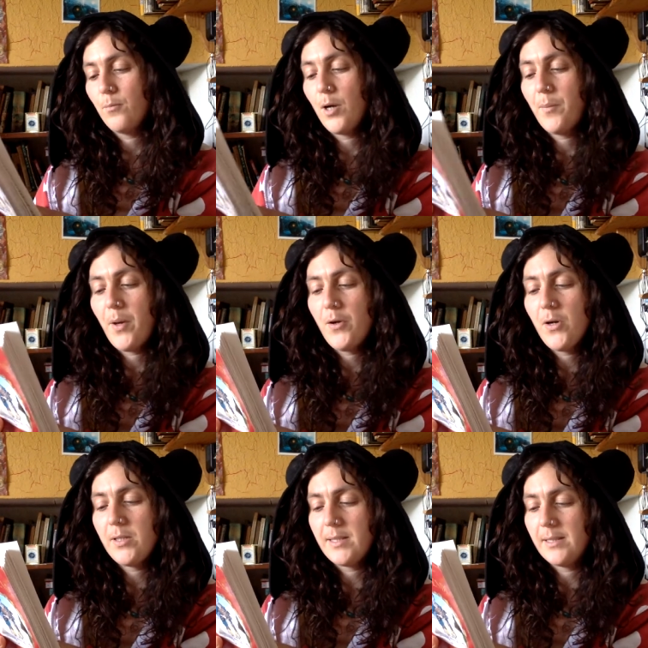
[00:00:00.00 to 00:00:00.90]
Momo
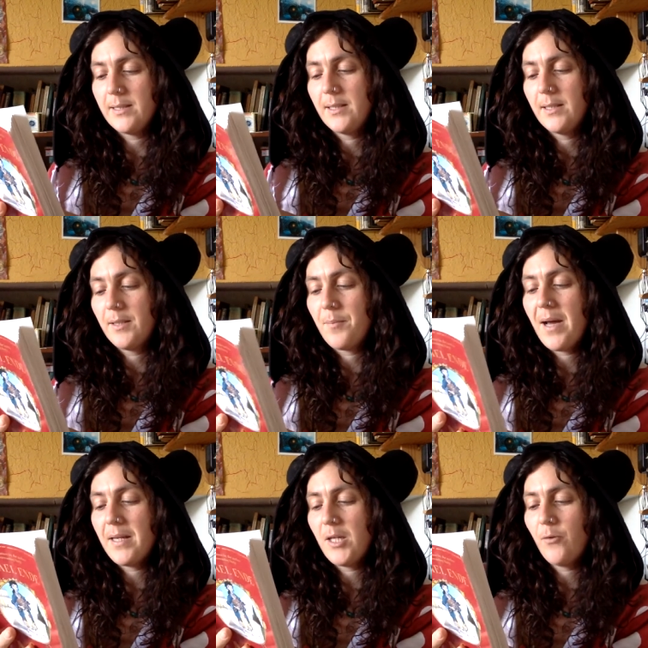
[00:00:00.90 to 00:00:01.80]
nodded. The
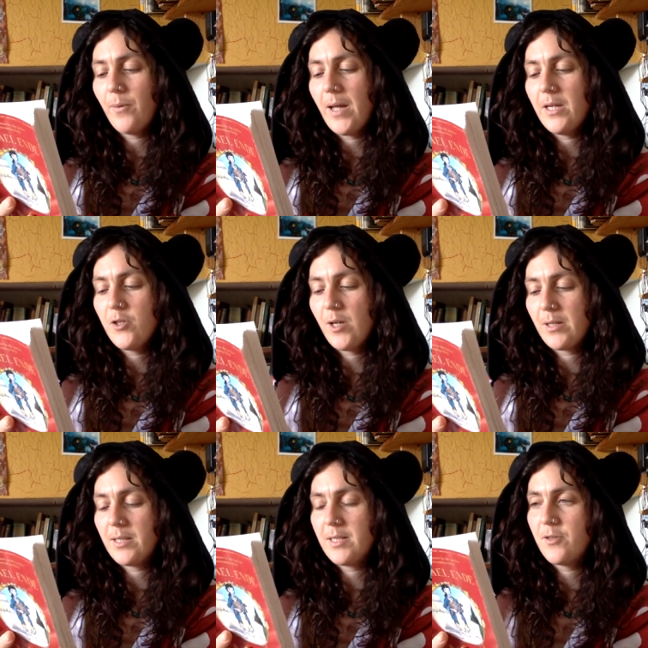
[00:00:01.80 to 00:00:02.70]
man in grey
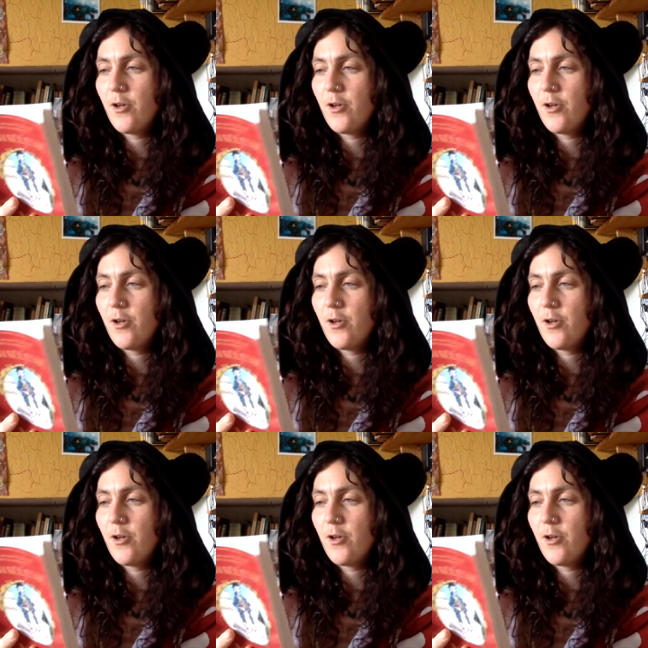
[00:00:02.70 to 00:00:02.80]
shut his